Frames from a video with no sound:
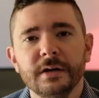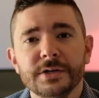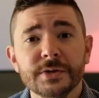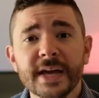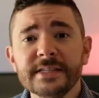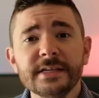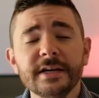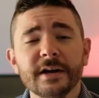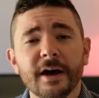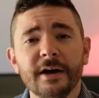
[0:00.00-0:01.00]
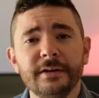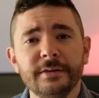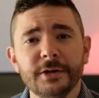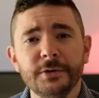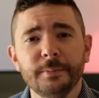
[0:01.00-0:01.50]
So that's it
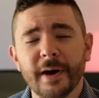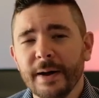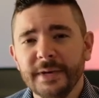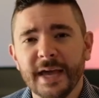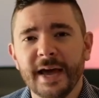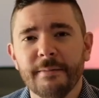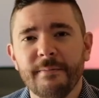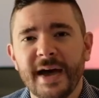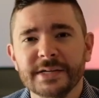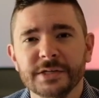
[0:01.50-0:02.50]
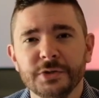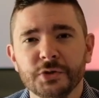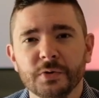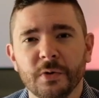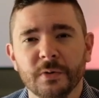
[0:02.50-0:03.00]
on the new Bobcat
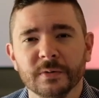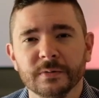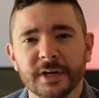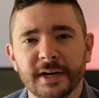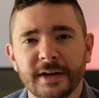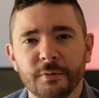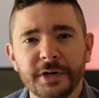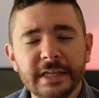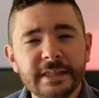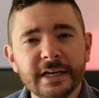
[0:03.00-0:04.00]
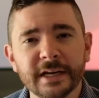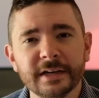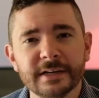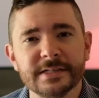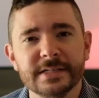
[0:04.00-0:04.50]
MaxControl. Uh, what do you
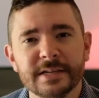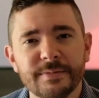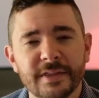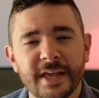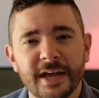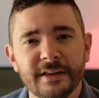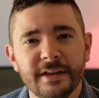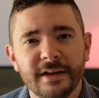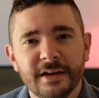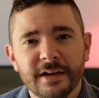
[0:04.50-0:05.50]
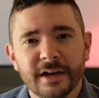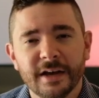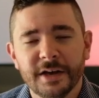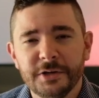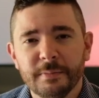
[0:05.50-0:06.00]
think? Is it something that
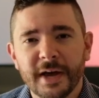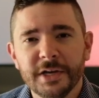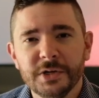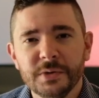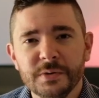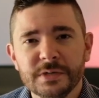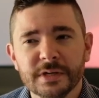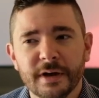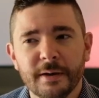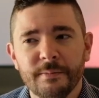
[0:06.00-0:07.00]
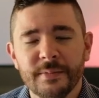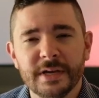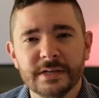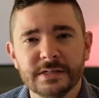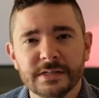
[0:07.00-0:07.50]
uh, you might use? Um,
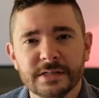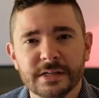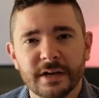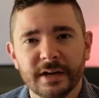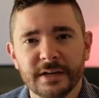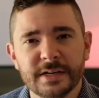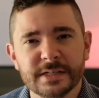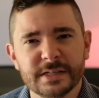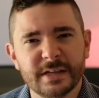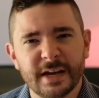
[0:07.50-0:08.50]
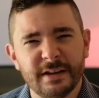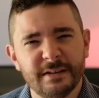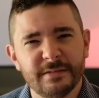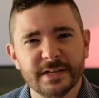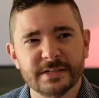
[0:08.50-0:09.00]
is, is uh, does uh,
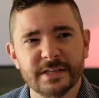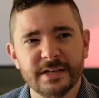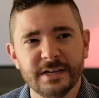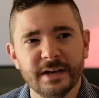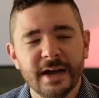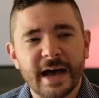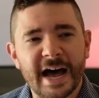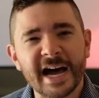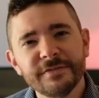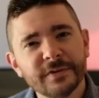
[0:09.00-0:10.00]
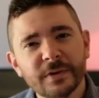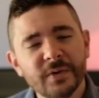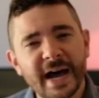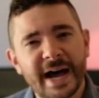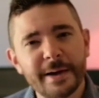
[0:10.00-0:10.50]
does the
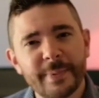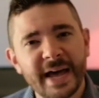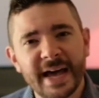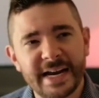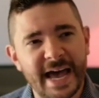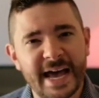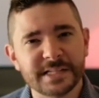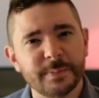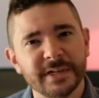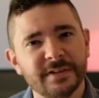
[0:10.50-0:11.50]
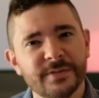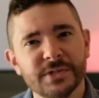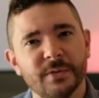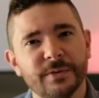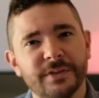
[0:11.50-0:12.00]
iPhone iPad aspect of
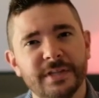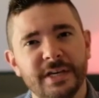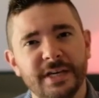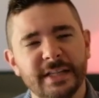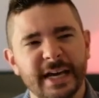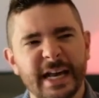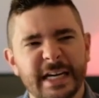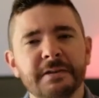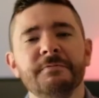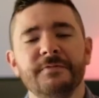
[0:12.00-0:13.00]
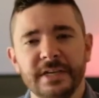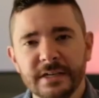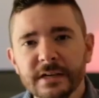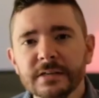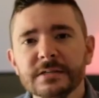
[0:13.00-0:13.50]
this whole thing, the kind of
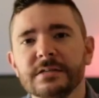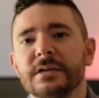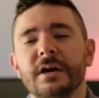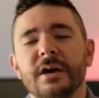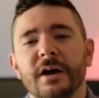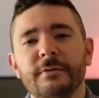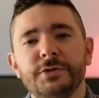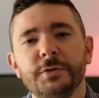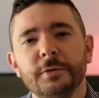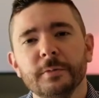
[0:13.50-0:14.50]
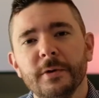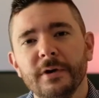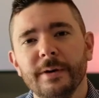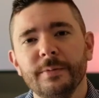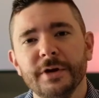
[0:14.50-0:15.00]
convenience of doing
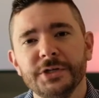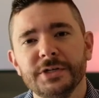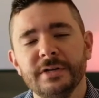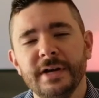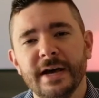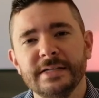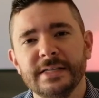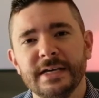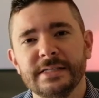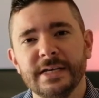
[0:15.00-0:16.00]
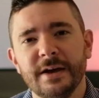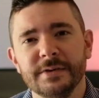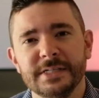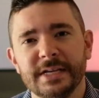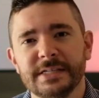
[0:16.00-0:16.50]
remote operation, how does that
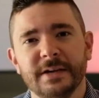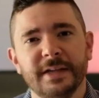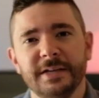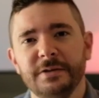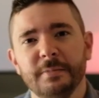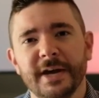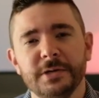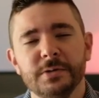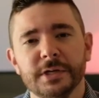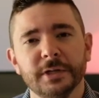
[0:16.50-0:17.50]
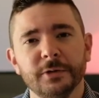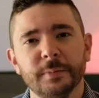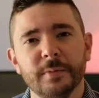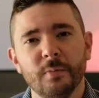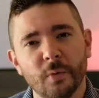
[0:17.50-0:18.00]
sound? Does that sound like you might use it a little
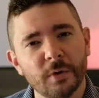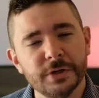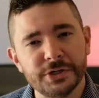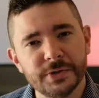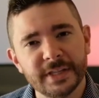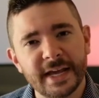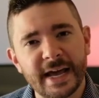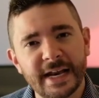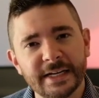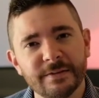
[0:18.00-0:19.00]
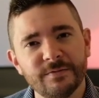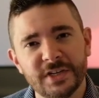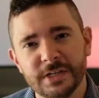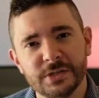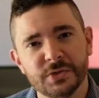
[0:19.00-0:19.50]
bit more due to that added
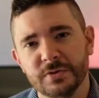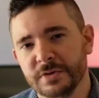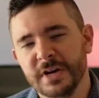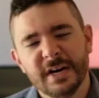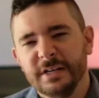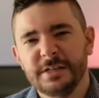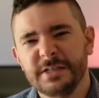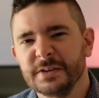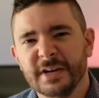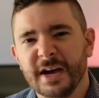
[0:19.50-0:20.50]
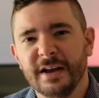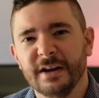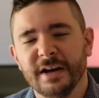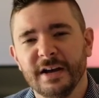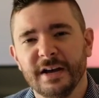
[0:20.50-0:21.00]
convenience, or you still
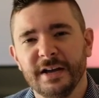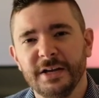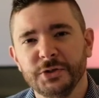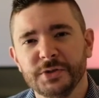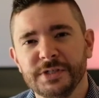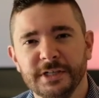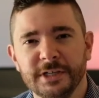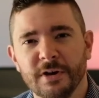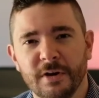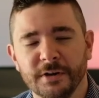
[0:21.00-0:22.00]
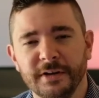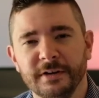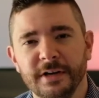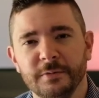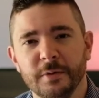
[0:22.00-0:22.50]
not uh, interested at all
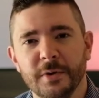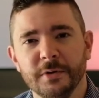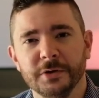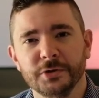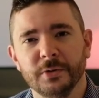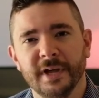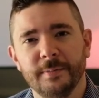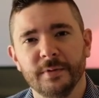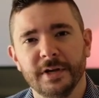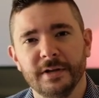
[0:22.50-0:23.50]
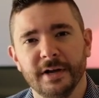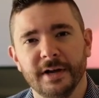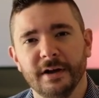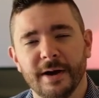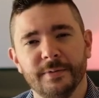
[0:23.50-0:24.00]
in, in remote control opera uh,
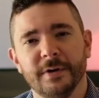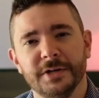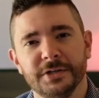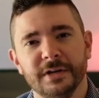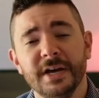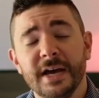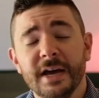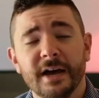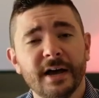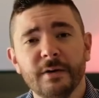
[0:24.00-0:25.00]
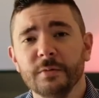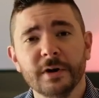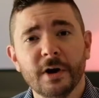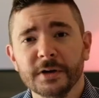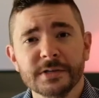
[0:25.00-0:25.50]
operation? Uh,
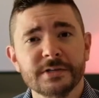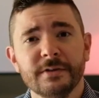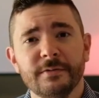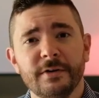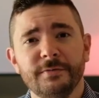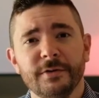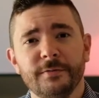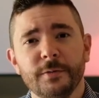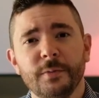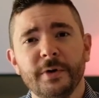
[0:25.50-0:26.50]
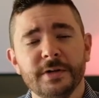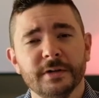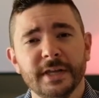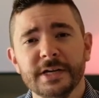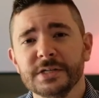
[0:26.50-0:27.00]
regardless of, of, your
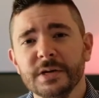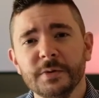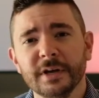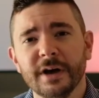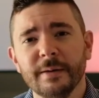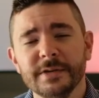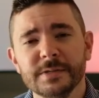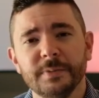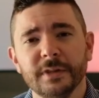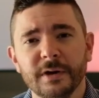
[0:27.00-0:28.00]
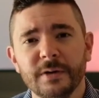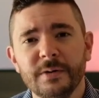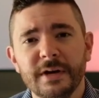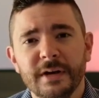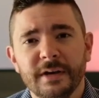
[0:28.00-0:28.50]
viewpoint, let us know in the comments
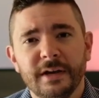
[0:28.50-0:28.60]
below.